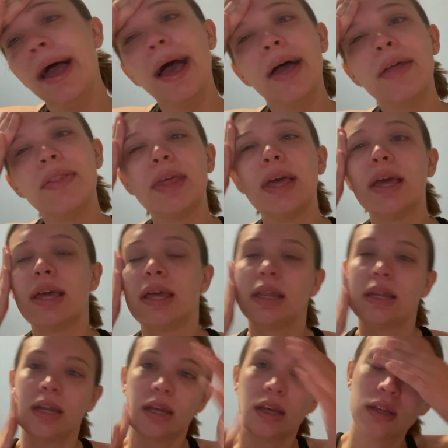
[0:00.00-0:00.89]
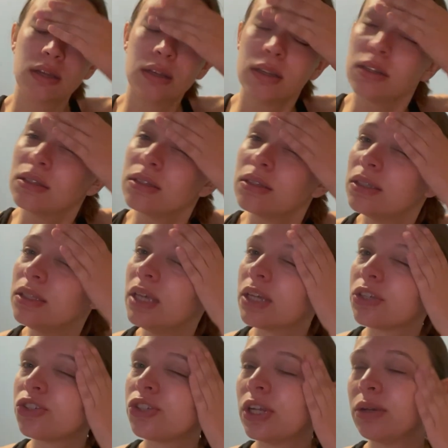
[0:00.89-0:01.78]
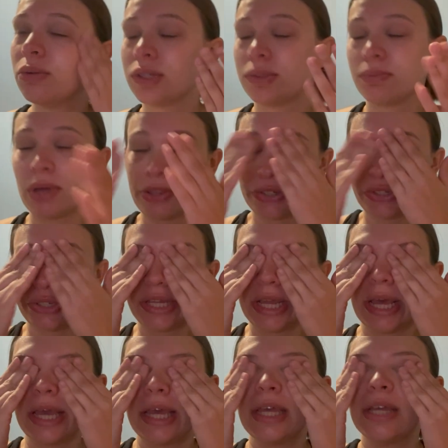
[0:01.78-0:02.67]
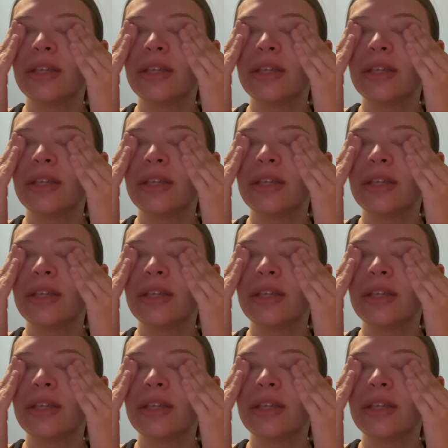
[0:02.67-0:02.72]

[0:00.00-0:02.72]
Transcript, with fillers: And then yesterday was Mother's Day,